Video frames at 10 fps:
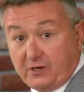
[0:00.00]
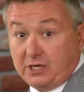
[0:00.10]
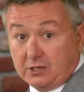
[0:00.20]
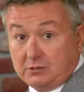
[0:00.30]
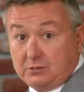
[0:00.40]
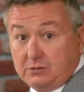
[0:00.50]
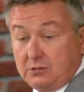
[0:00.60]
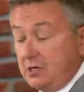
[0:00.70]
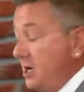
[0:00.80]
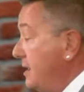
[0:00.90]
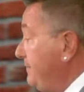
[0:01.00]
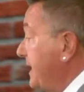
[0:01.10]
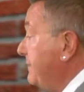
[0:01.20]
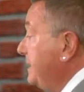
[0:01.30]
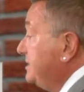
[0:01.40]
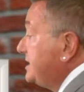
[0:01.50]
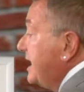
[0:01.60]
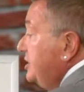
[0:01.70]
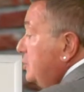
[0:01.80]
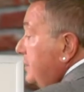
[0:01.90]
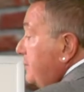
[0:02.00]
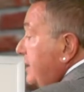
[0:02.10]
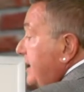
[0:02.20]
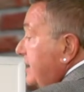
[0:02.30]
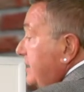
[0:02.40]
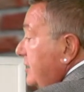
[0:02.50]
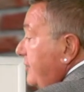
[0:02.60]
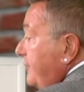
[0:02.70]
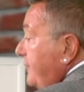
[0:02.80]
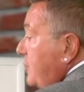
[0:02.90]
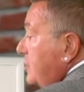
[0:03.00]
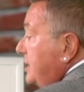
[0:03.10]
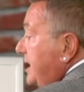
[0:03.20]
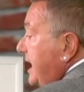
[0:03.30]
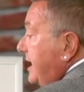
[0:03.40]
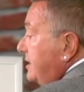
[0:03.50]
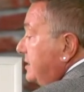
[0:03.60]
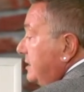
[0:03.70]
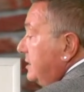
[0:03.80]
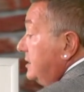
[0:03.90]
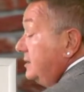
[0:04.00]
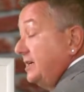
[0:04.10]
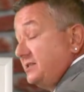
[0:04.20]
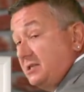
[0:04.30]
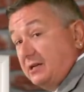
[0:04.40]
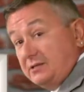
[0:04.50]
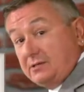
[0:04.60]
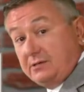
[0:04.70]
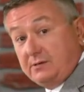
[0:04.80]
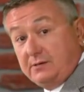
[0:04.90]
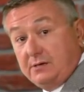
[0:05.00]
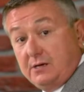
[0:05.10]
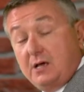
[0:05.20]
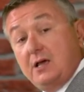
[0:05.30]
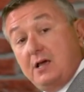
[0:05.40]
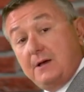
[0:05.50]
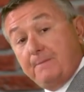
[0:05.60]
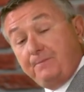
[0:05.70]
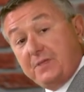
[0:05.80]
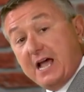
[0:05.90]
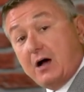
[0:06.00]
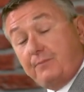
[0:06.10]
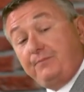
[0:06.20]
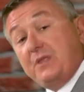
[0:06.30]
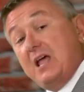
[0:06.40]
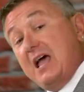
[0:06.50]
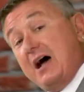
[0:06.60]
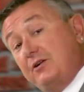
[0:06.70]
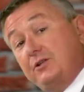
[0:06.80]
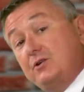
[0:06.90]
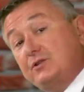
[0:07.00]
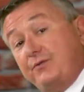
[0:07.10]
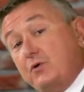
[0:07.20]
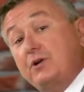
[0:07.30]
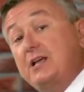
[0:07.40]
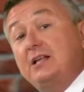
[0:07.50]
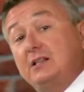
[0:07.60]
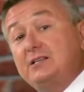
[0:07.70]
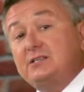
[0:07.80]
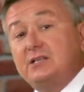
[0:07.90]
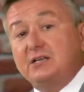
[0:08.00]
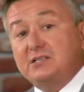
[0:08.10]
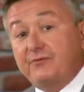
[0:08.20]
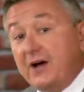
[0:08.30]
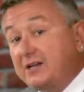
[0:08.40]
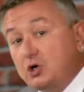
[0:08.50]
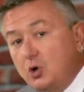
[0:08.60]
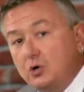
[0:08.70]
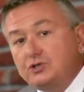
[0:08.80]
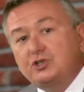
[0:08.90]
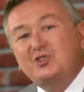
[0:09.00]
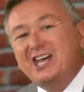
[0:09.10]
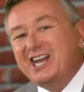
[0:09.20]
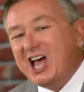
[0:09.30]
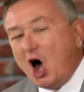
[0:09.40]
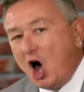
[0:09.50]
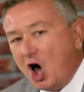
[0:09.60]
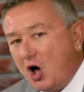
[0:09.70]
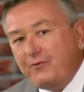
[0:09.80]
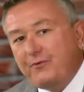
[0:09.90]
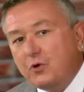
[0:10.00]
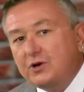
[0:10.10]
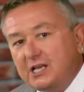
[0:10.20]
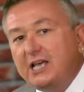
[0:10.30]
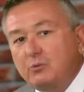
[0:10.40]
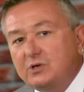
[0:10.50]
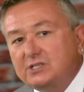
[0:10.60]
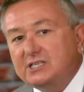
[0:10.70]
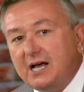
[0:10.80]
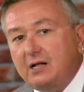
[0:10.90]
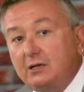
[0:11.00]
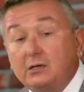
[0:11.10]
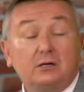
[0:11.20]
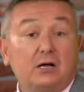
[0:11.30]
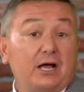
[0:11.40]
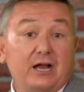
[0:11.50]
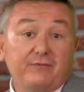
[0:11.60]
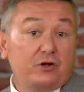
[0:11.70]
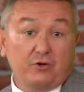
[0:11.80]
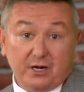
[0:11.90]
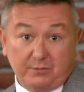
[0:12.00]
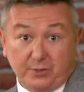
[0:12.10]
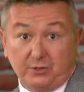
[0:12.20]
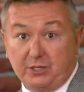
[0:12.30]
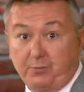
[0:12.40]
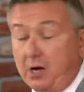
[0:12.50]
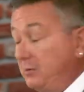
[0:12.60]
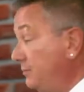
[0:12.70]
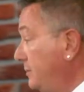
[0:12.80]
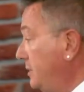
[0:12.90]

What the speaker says: a year. That means that you would bring in 48 listings. Now, out of those 48 listings, if I told you that all 48 would sell, I'd have a credibility problem.